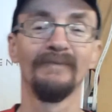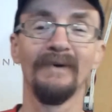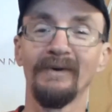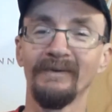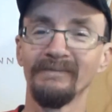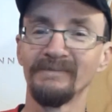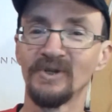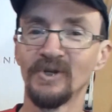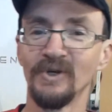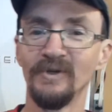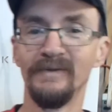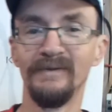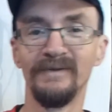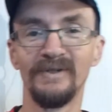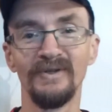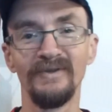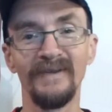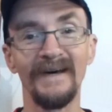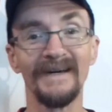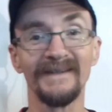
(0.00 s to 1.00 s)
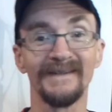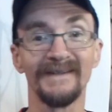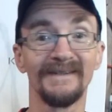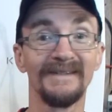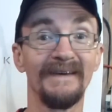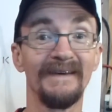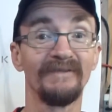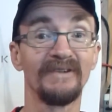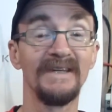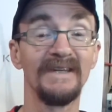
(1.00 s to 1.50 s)
Welcome to
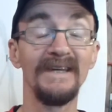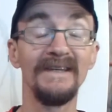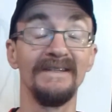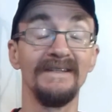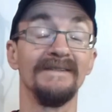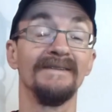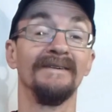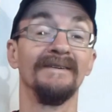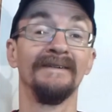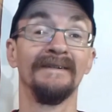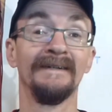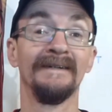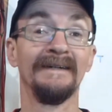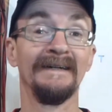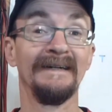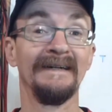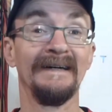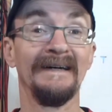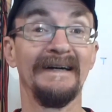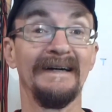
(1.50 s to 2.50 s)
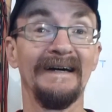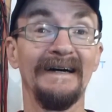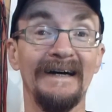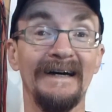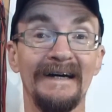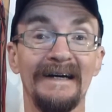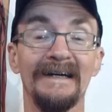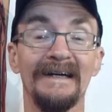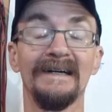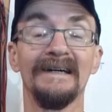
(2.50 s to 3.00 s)
2017.
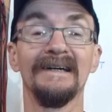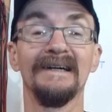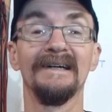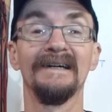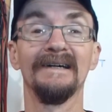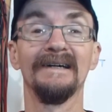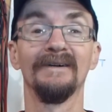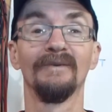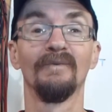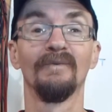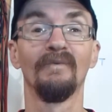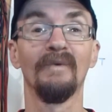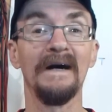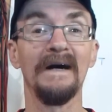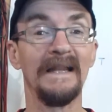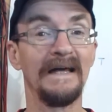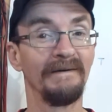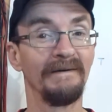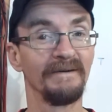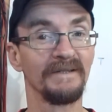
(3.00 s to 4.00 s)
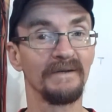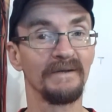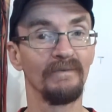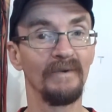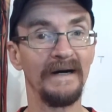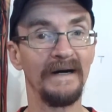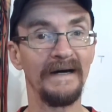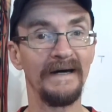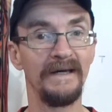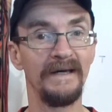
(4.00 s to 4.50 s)
While I was
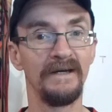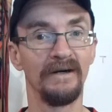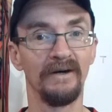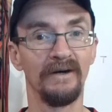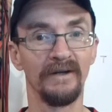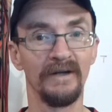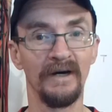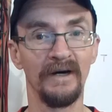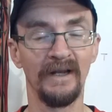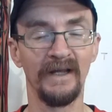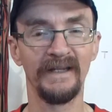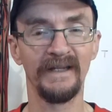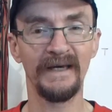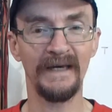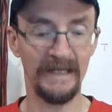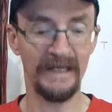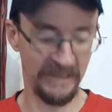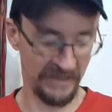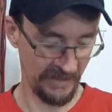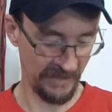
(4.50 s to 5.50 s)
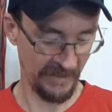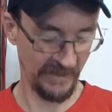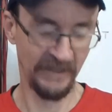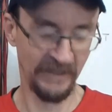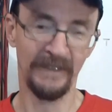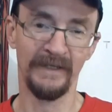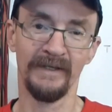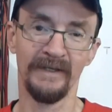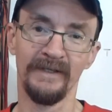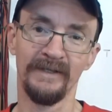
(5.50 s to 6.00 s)
away on holiday,
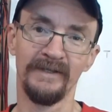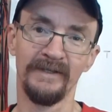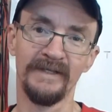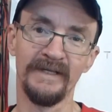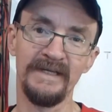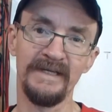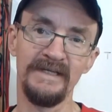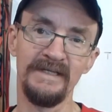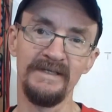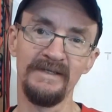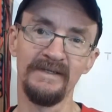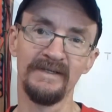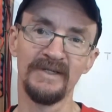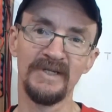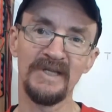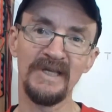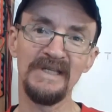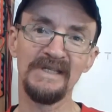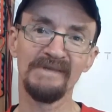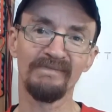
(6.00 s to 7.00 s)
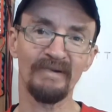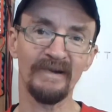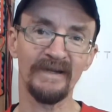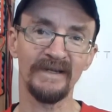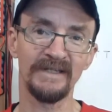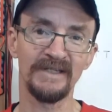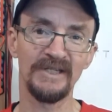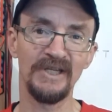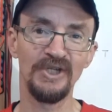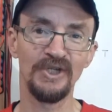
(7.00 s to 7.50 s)
the
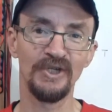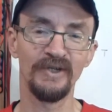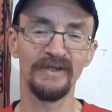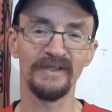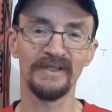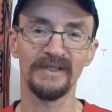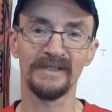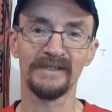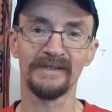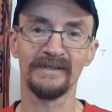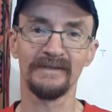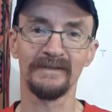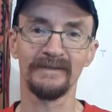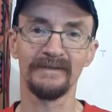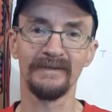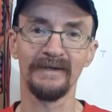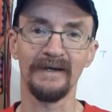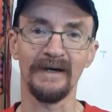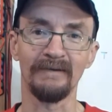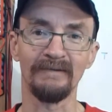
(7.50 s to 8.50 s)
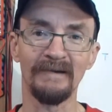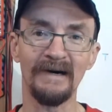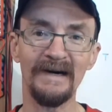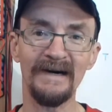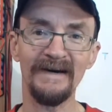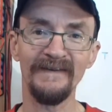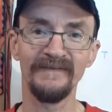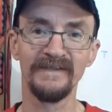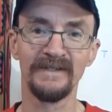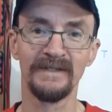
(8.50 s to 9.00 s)
Teespring t-shirts
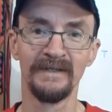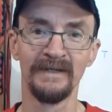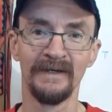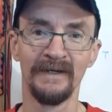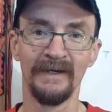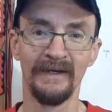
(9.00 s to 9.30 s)
arrived.